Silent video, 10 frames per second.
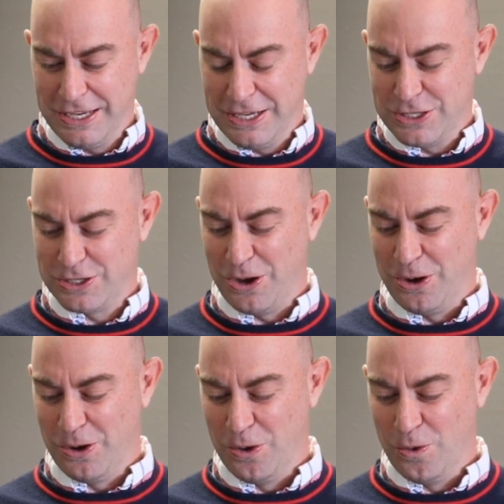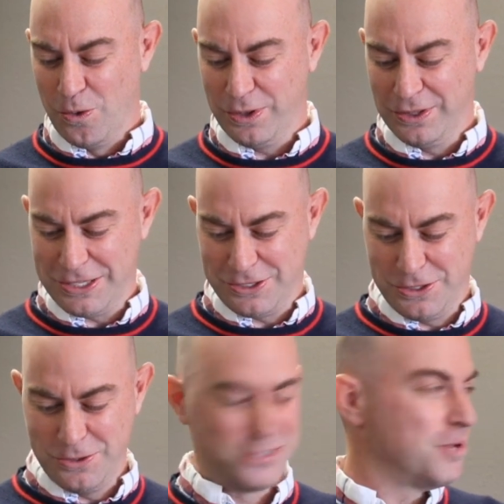So let's
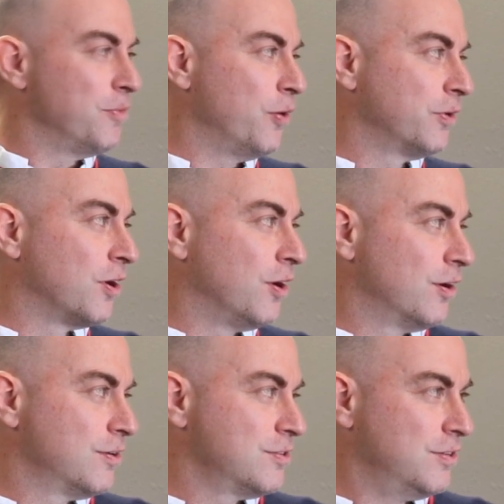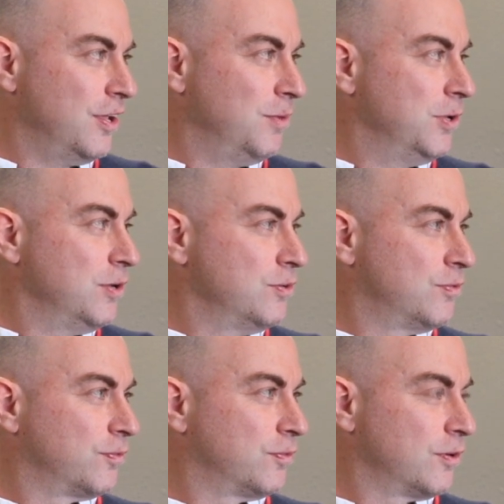do Simone Carr's image
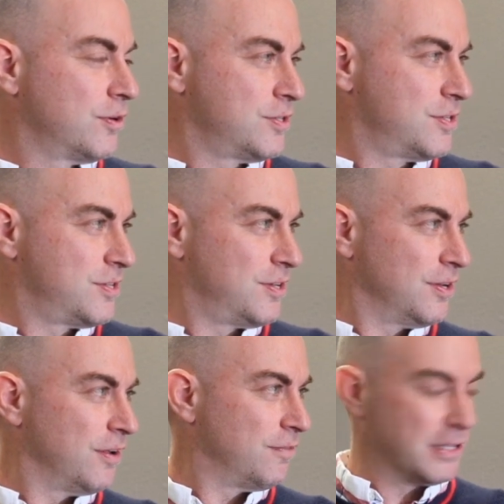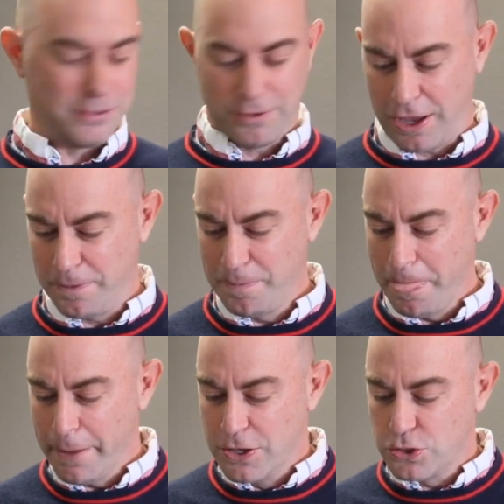first, if that's okay.
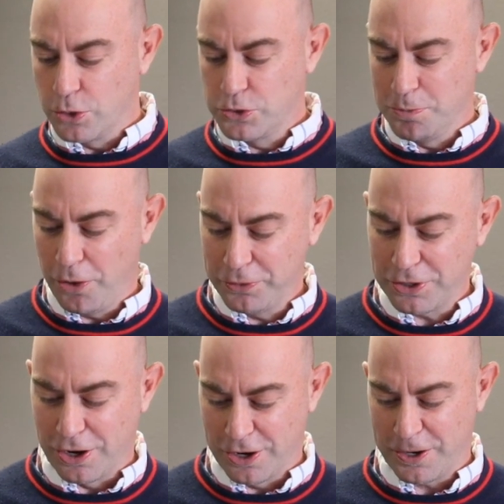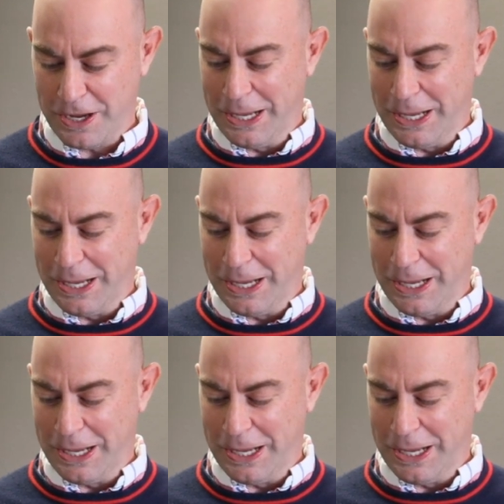So Simone Carr